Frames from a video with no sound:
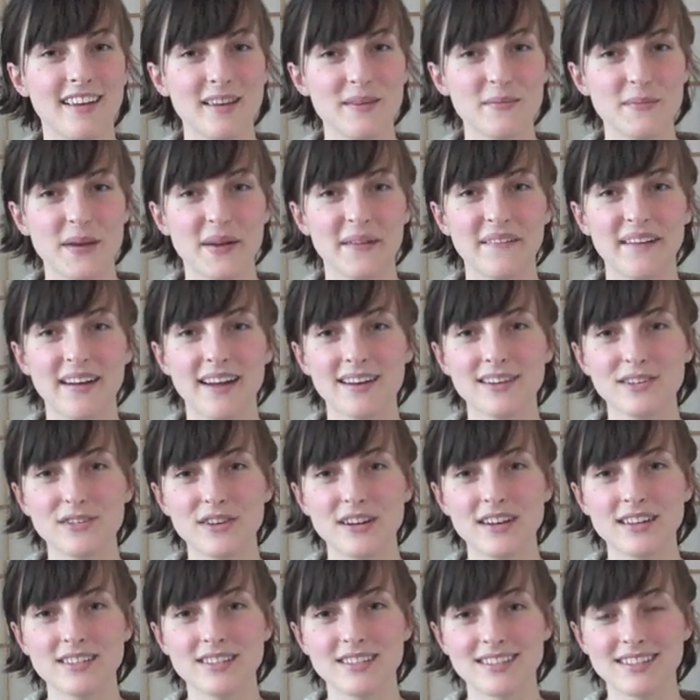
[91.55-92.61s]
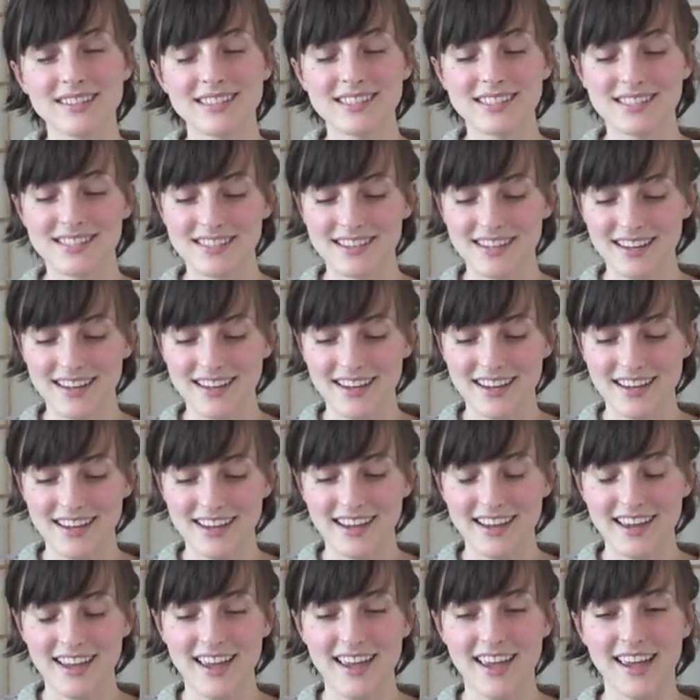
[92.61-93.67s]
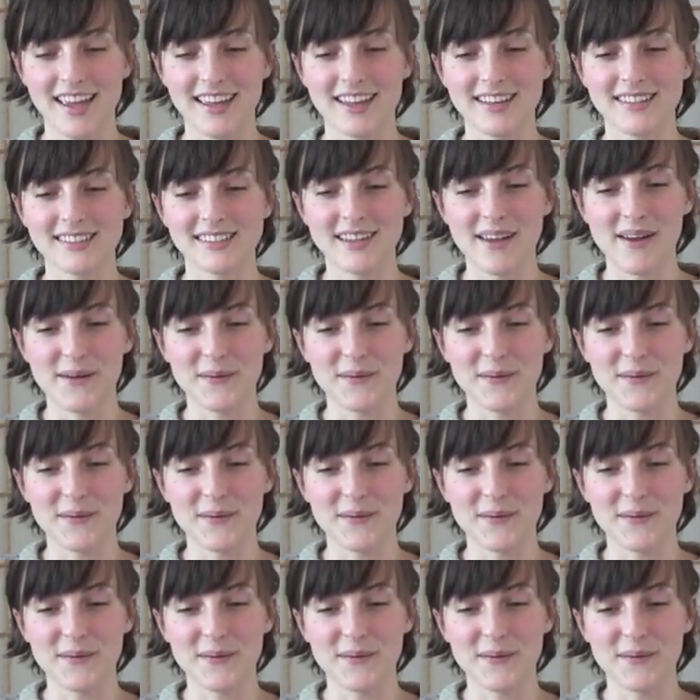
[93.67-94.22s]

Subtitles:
email addresses, and